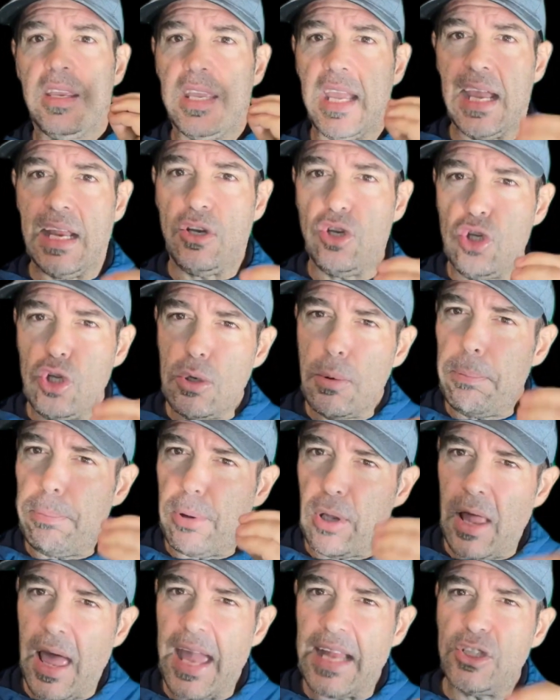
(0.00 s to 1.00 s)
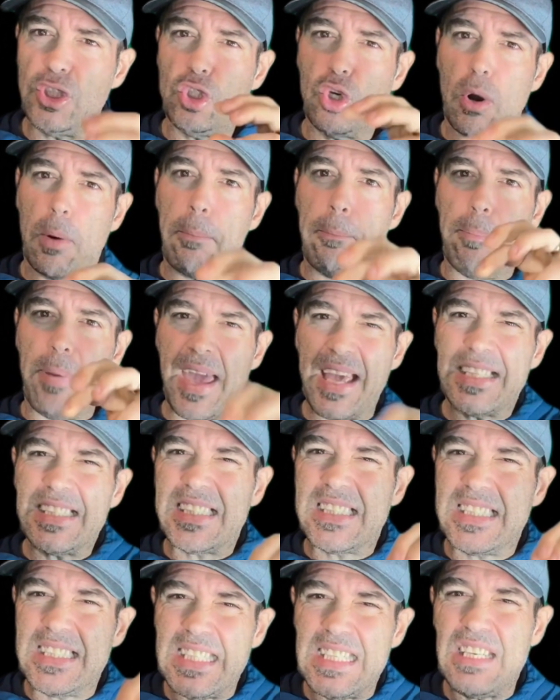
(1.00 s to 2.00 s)
Can you plant your
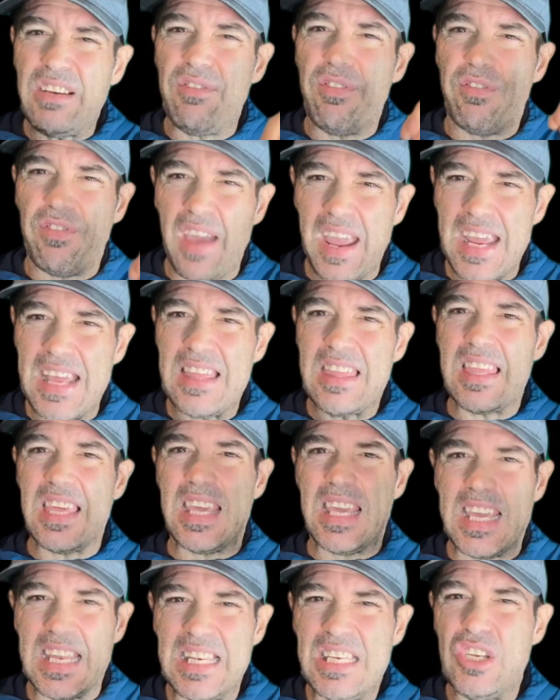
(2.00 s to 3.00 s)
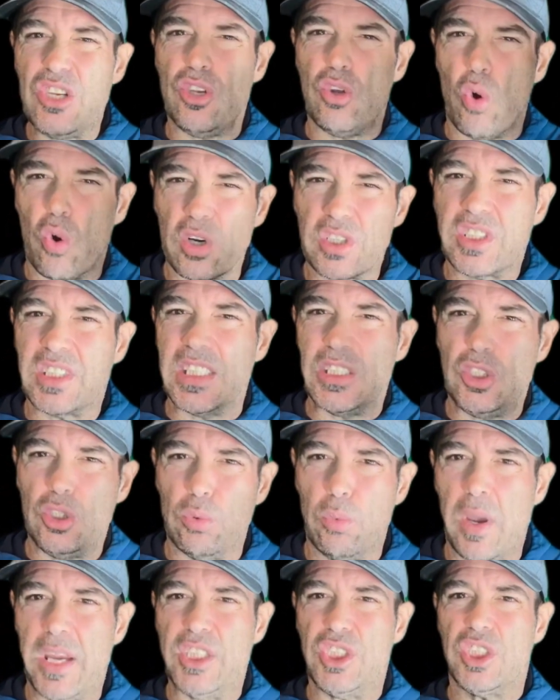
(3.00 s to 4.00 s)
best seed faith into your
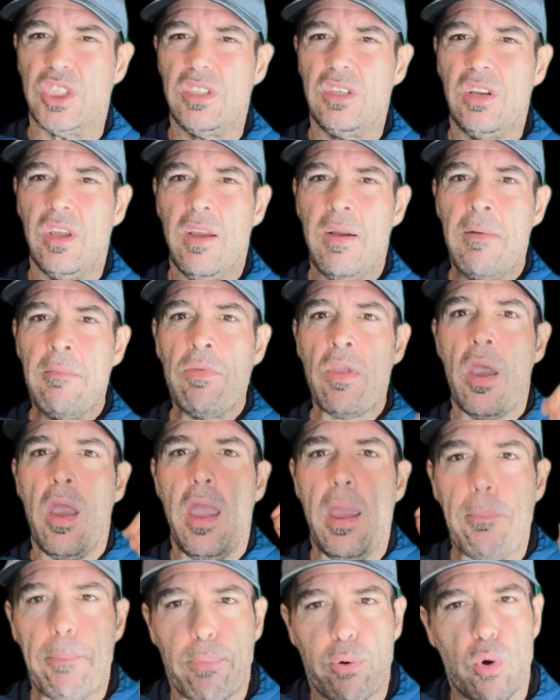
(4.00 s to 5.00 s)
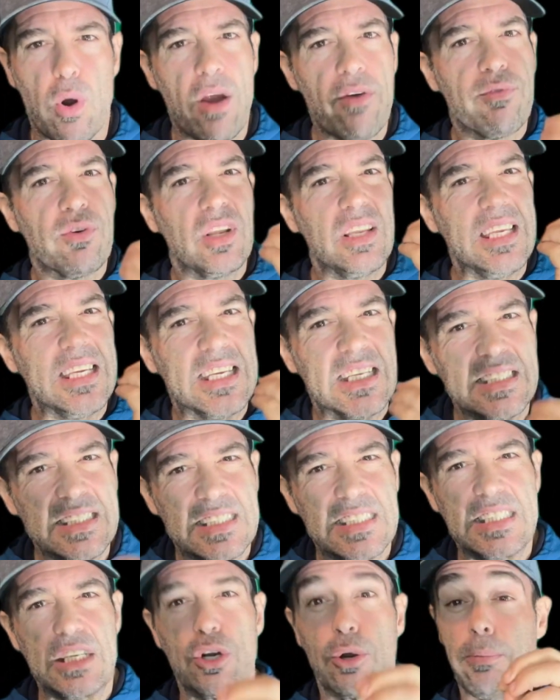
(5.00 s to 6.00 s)
situation? and preferably
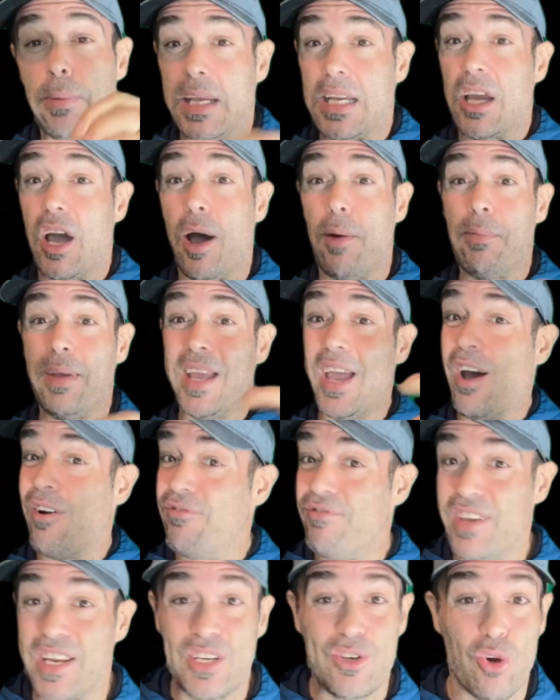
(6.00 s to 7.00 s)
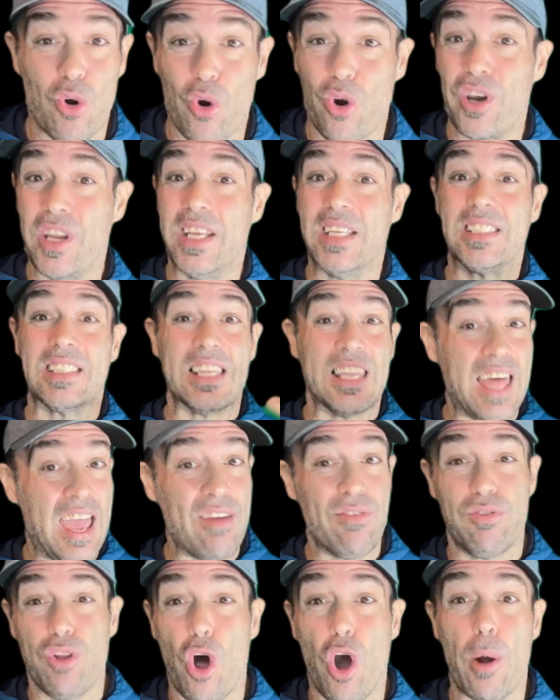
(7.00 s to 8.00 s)
consider becoming a victorious
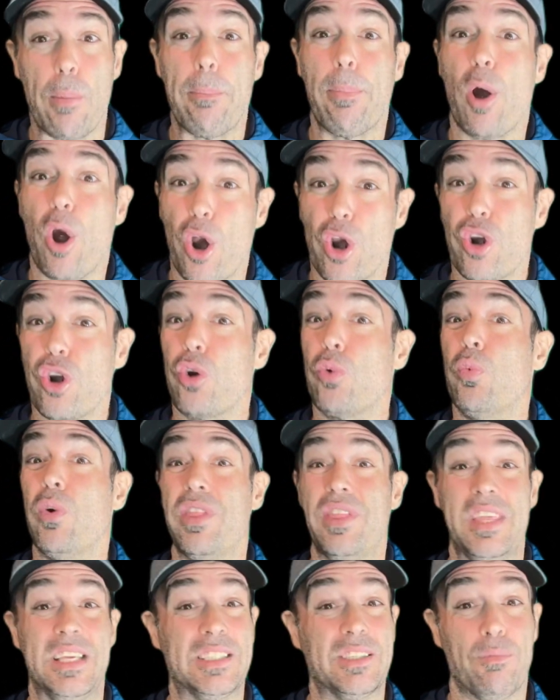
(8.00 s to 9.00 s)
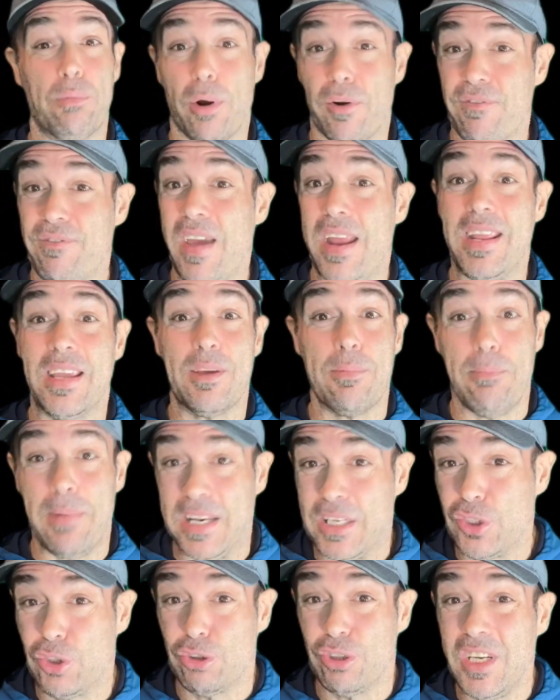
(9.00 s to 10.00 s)
lifelong partner with this prophetic
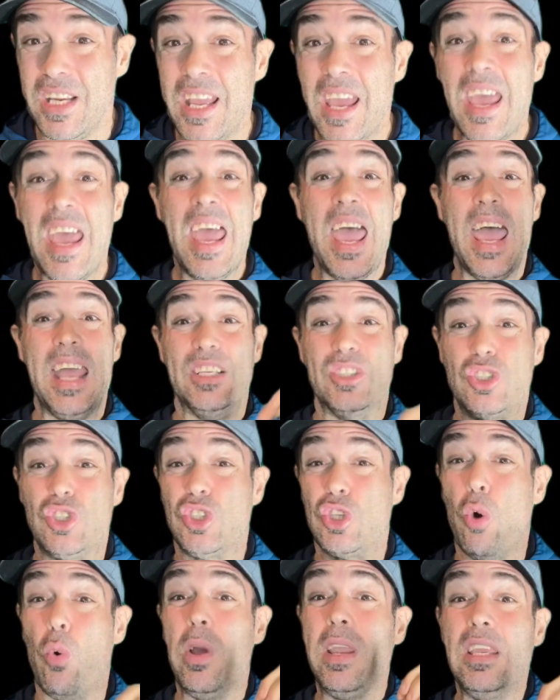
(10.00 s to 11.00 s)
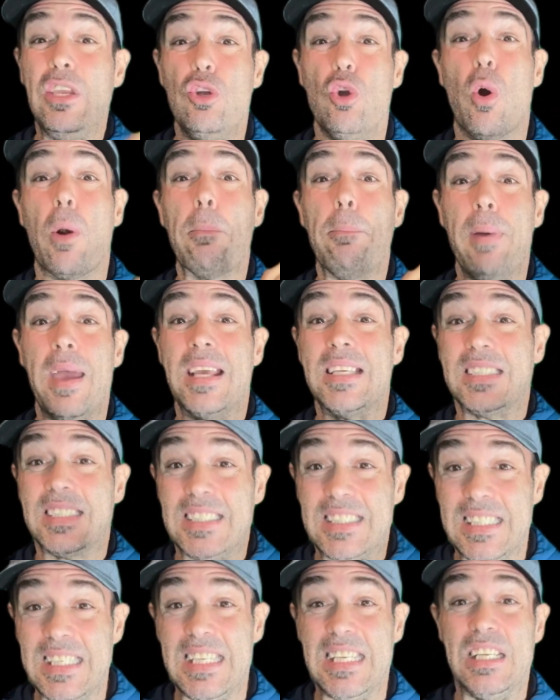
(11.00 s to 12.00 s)
ministry and sowing your
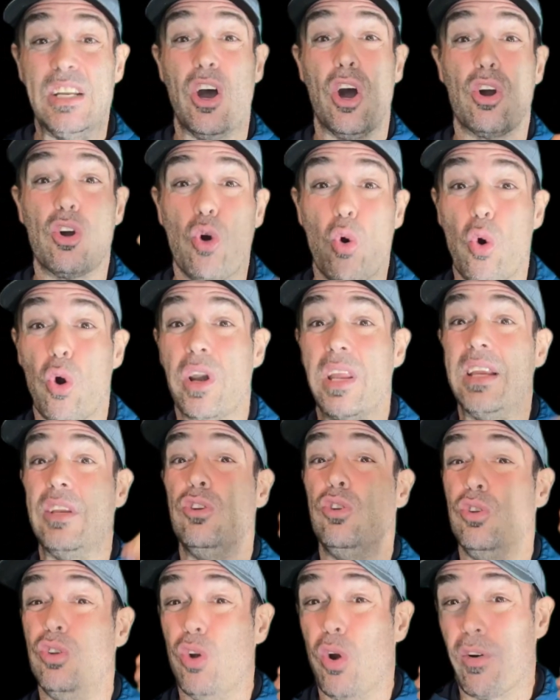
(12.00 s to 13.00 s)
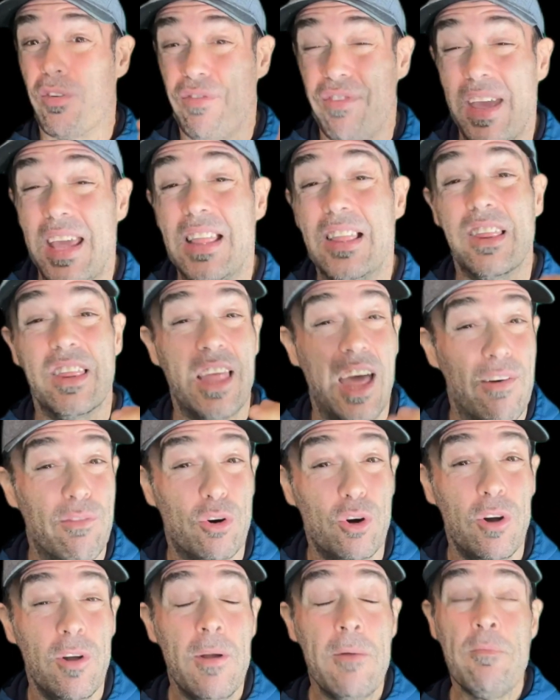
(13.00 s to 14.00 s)
best seed according to your faith
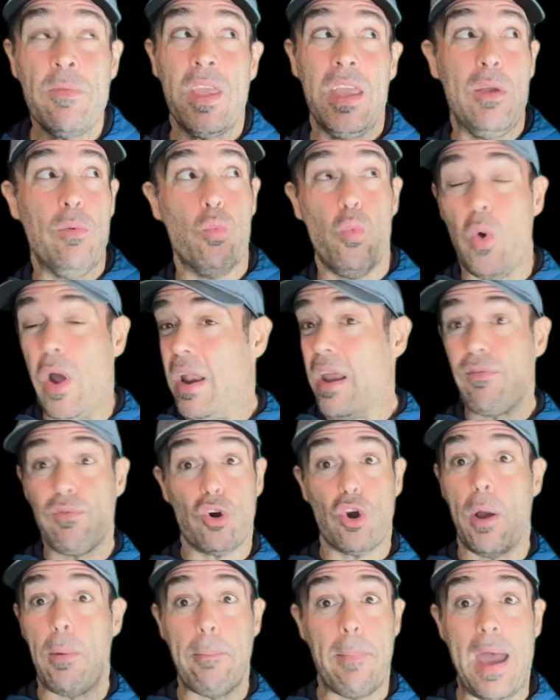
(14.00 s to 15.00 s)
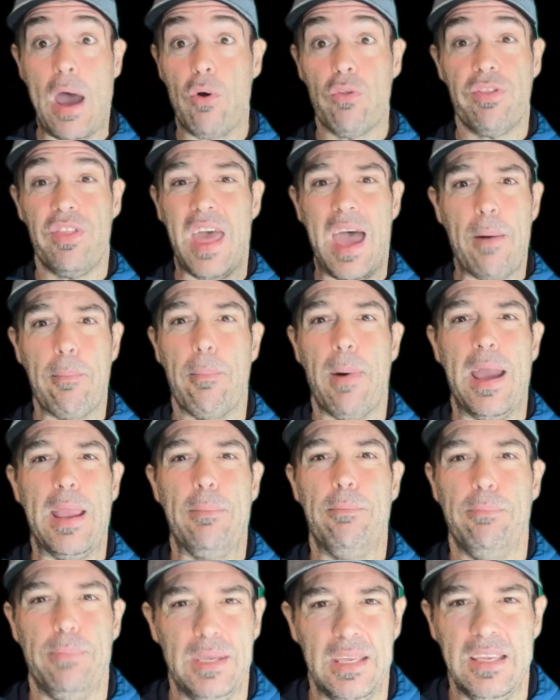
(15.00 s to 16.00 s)
level in whatever amount that
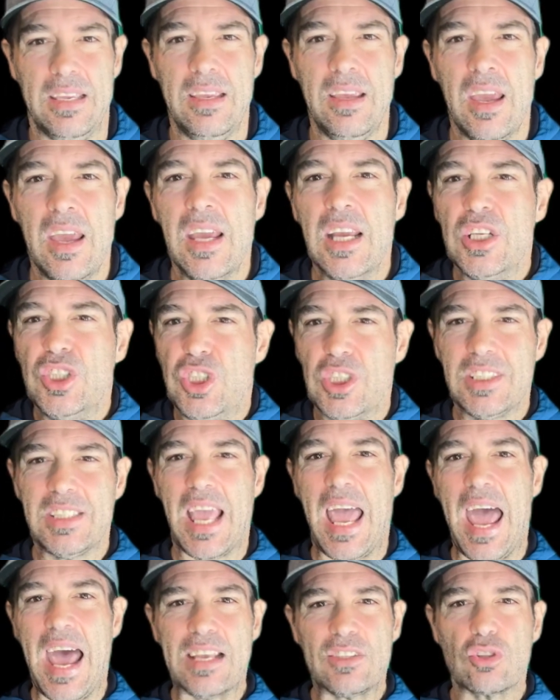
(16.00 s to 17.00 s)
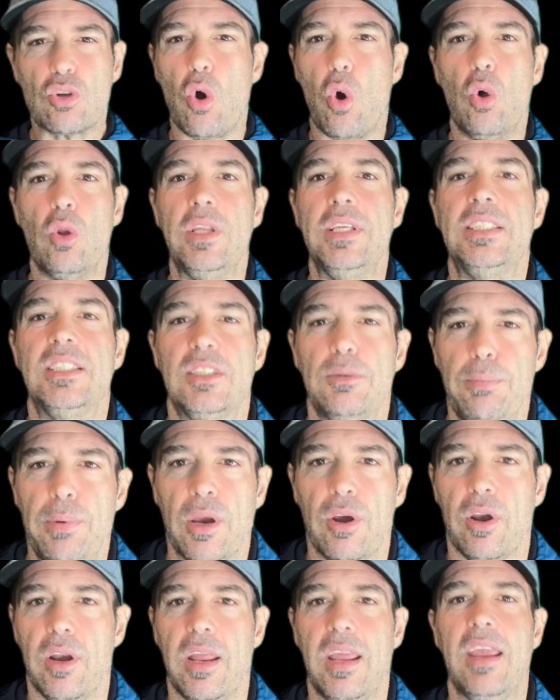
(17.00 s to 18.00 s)
might be. Just ask Holy
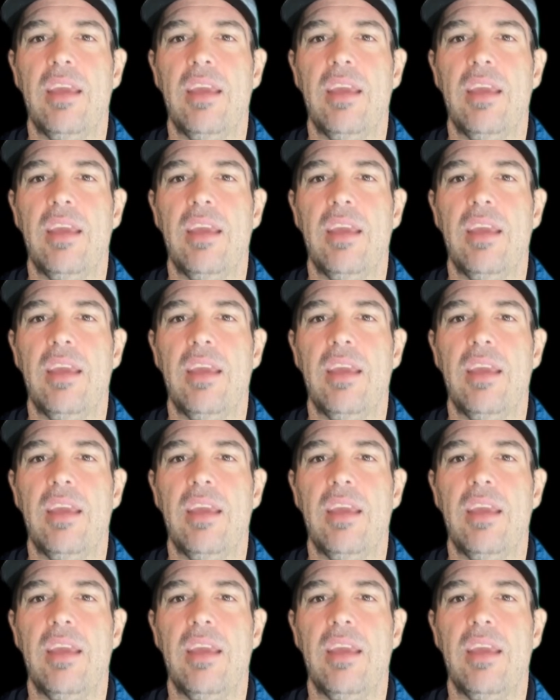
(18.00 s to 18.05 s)
Spirit